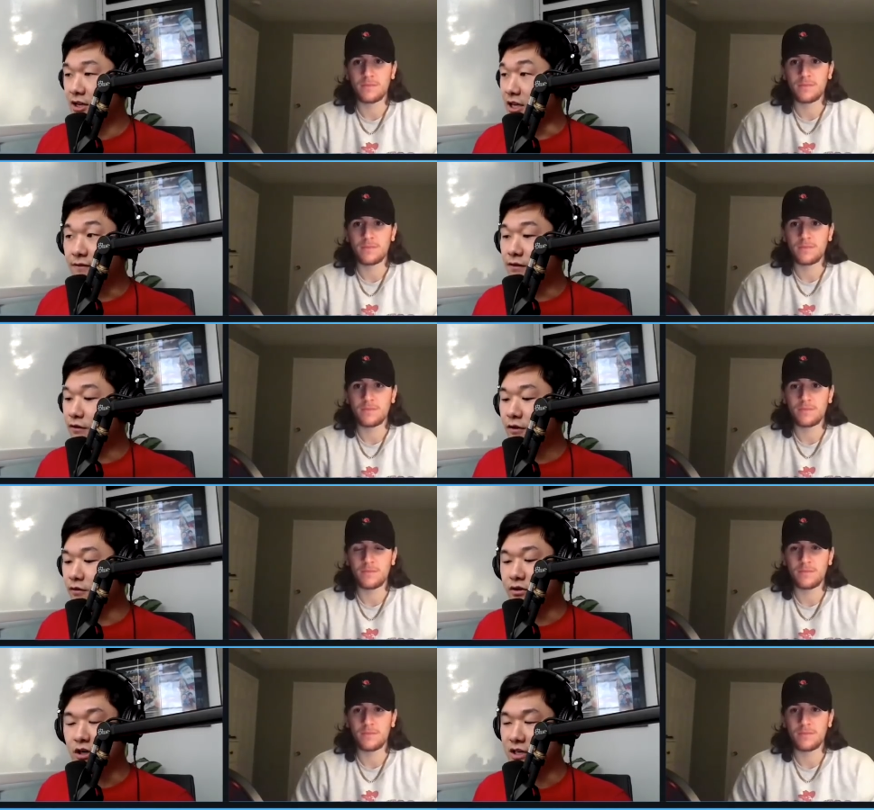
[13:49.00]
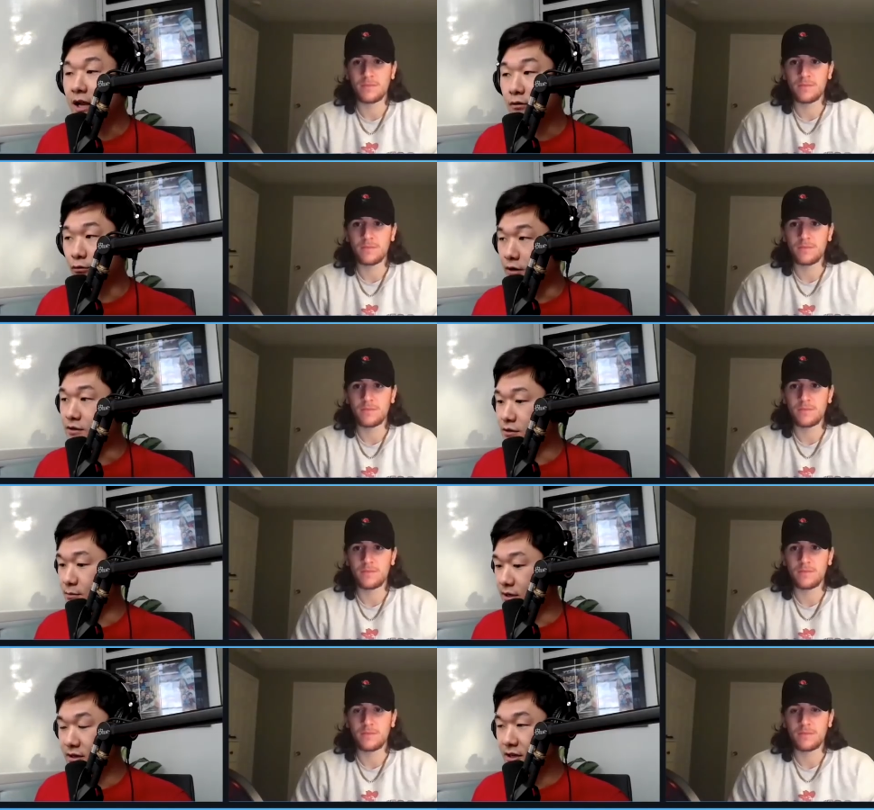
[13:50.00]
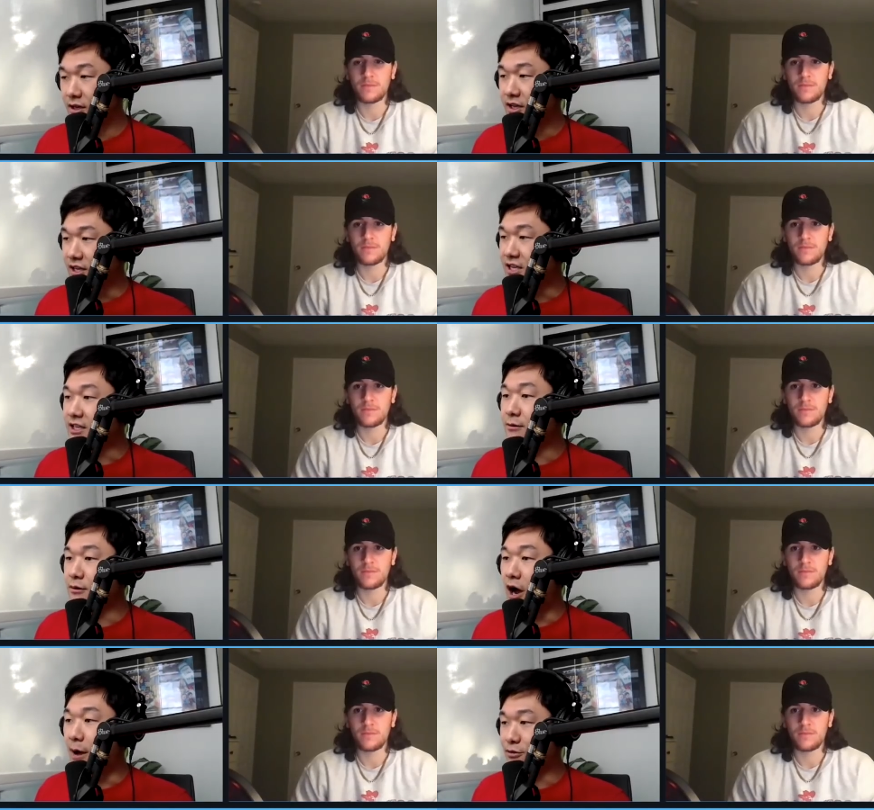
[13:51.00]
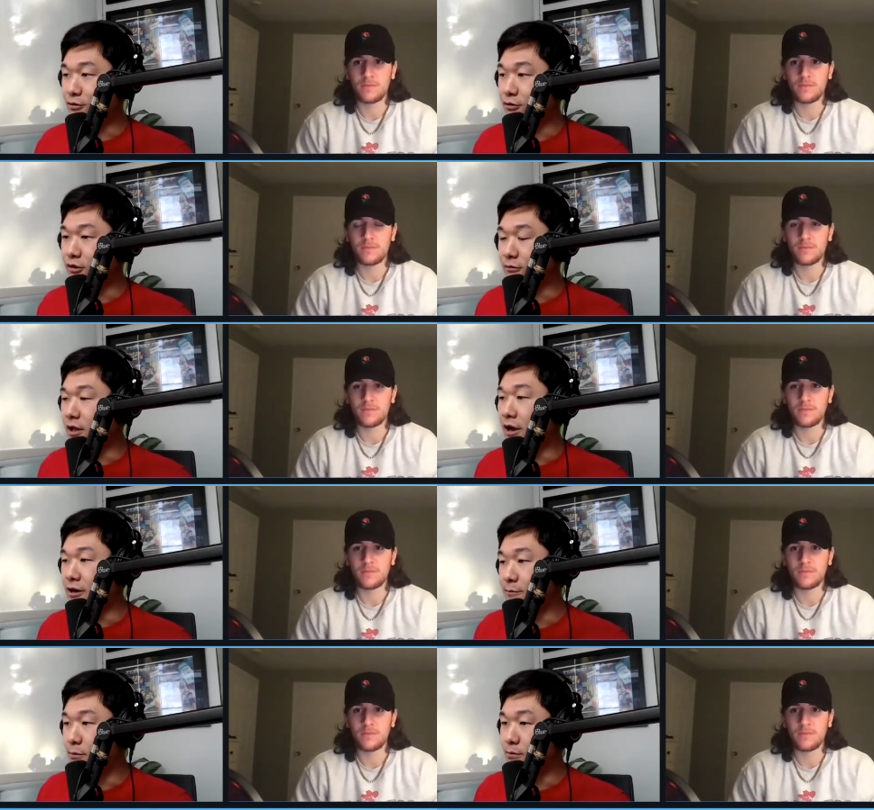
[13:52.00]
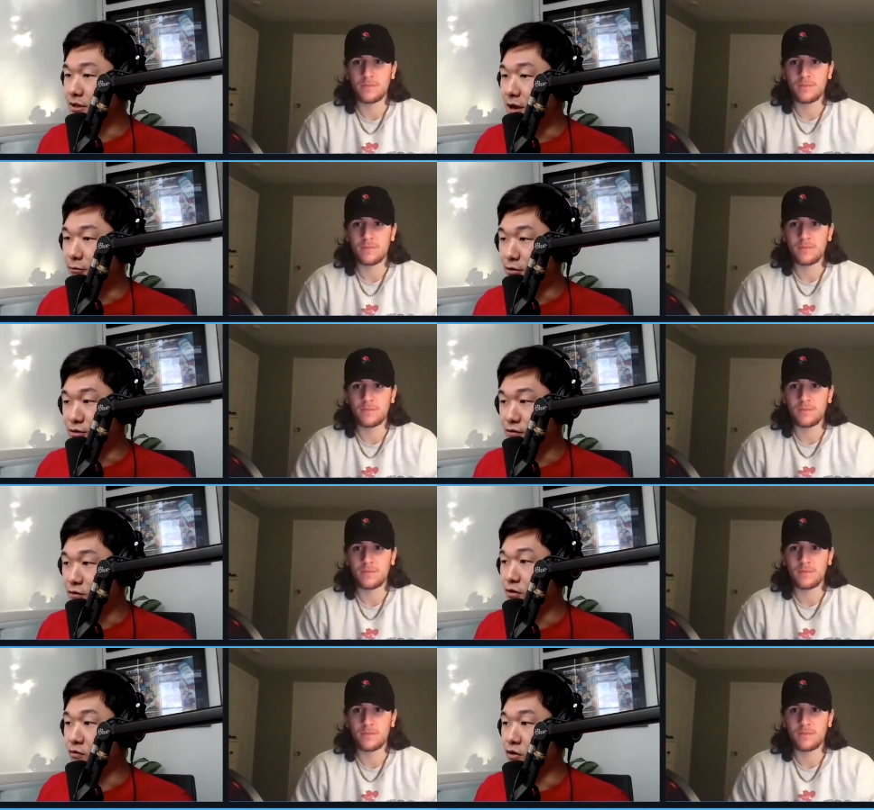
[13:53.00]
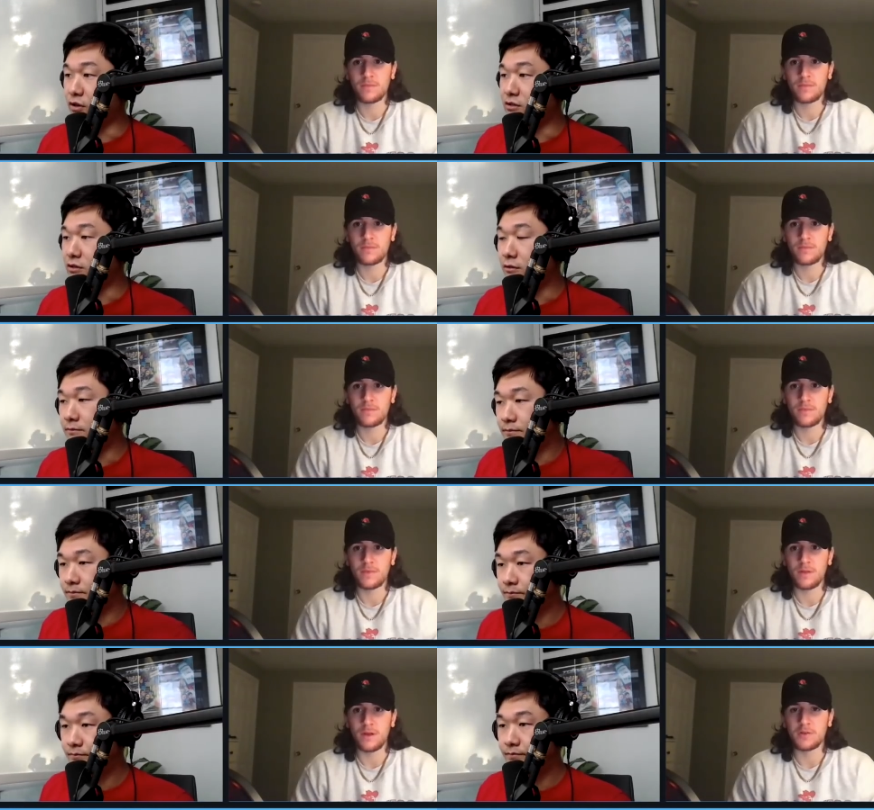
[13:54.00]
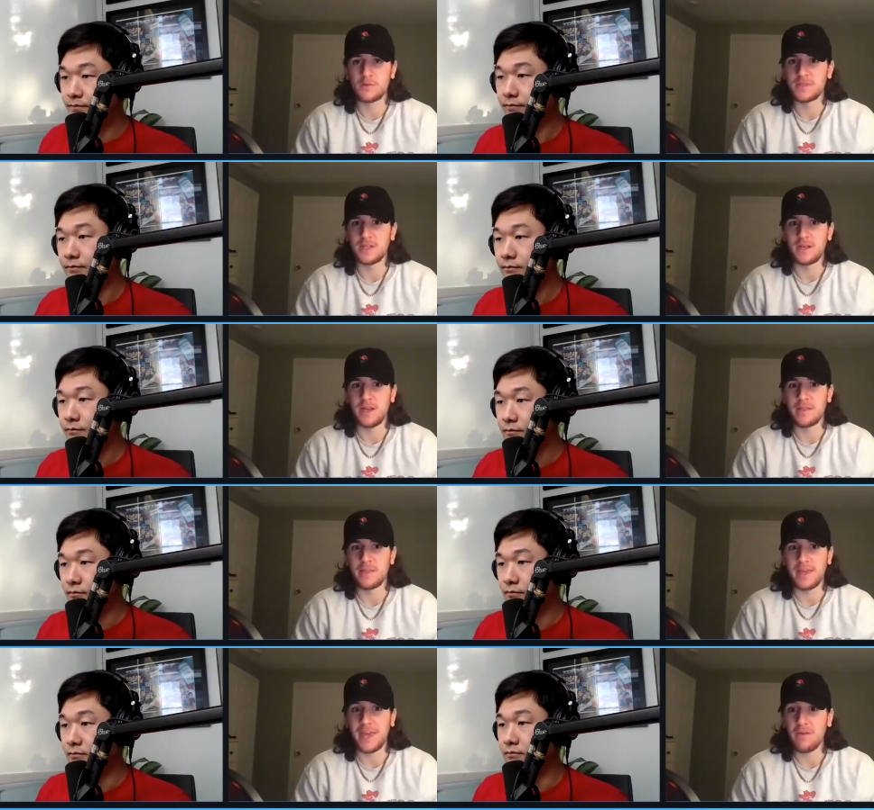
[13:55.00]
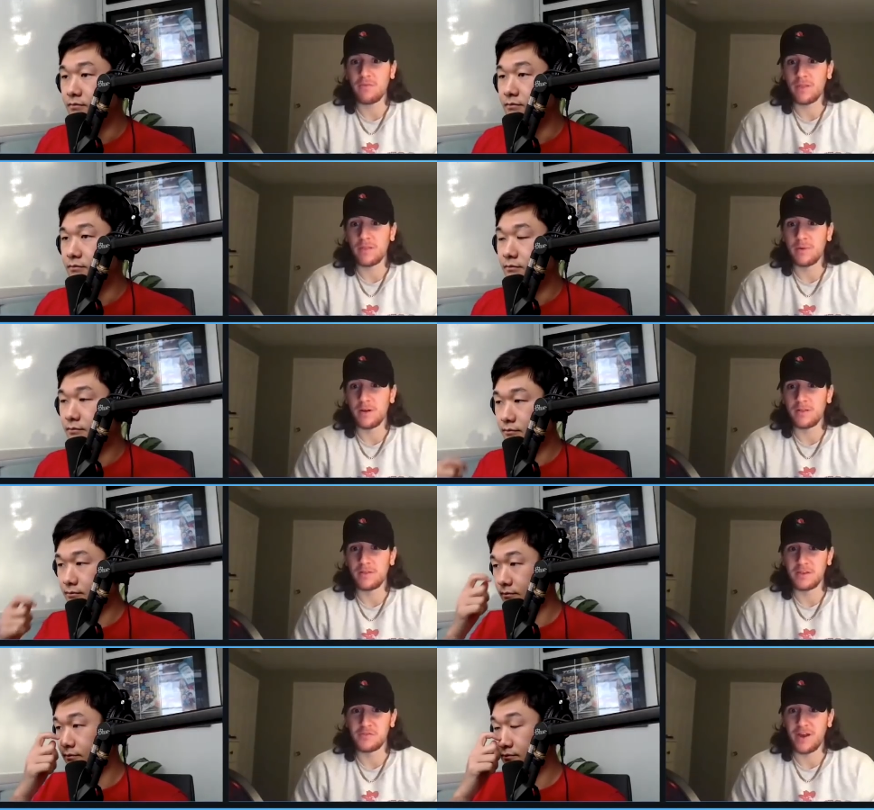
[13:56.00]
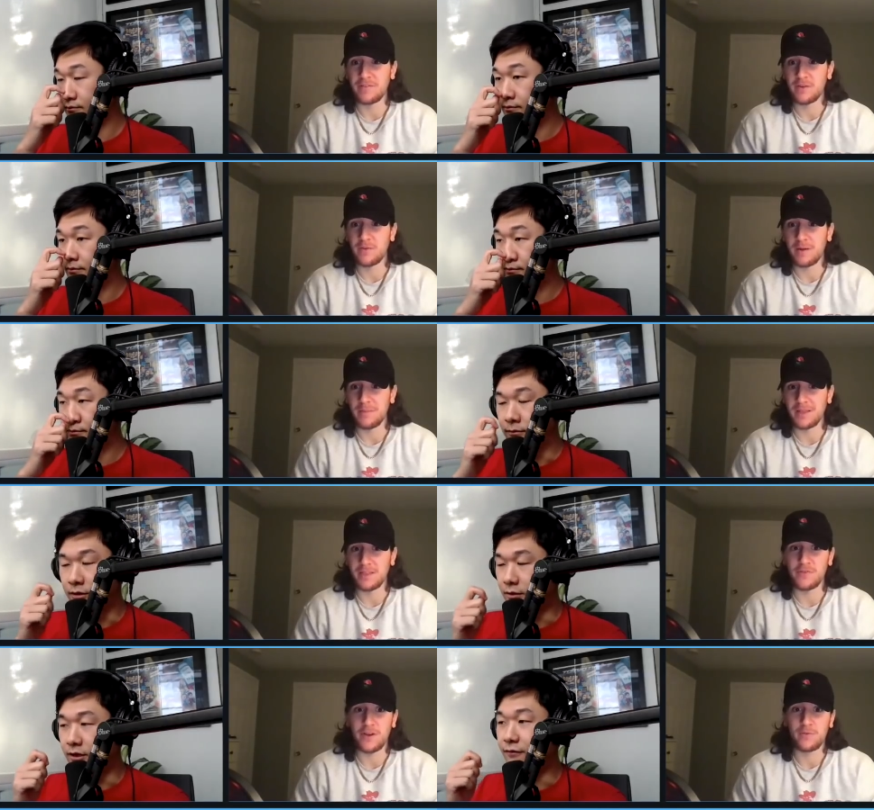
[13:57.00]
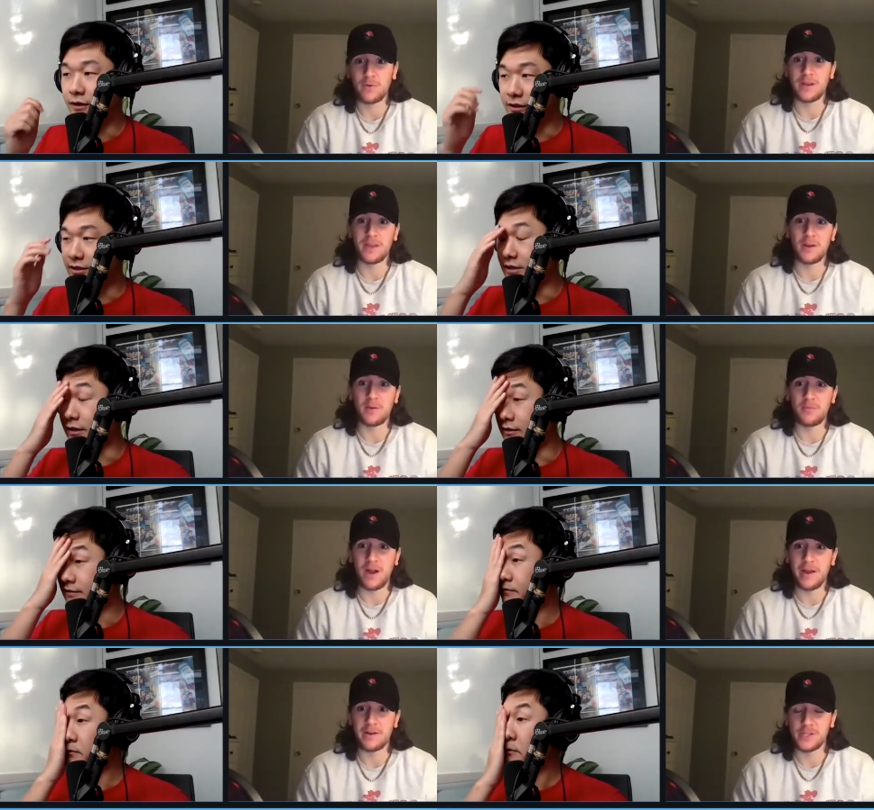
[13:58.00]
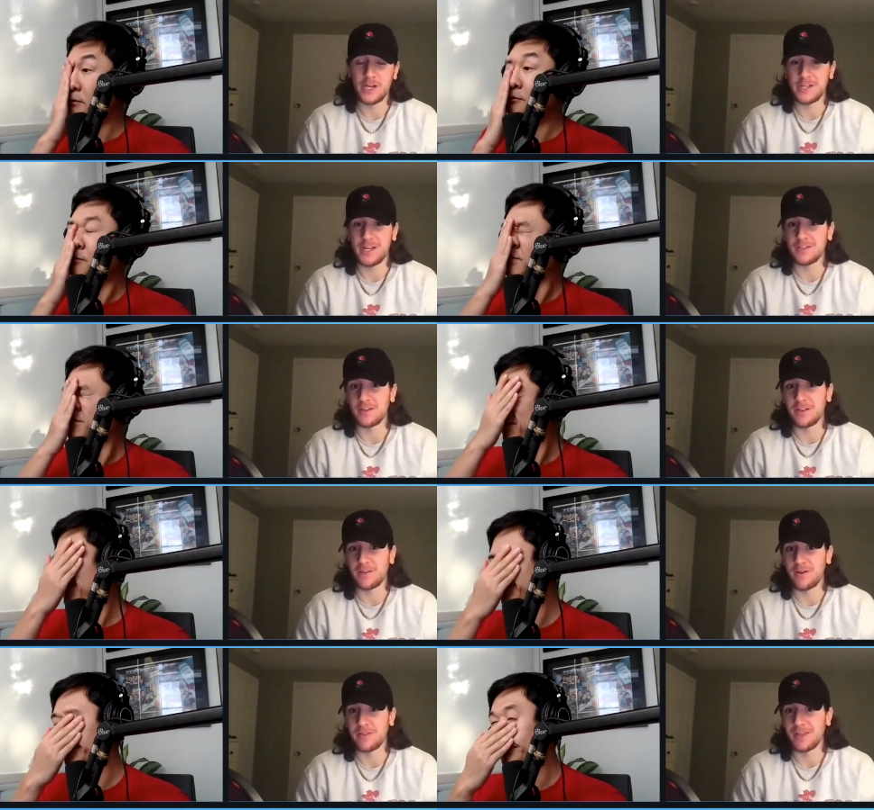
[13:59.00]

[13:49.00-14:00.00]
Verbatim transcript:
Speaker 1: even if even if Josh Allen regresses a bit, he can absolutely line up and be that wide receiver one overall next year.
Speaker 2: Hundred percent, yeah, and they can't run the ball. They drafted a running back. They, they drafted one stink. year prior, and Josh Allen's good on the ground. They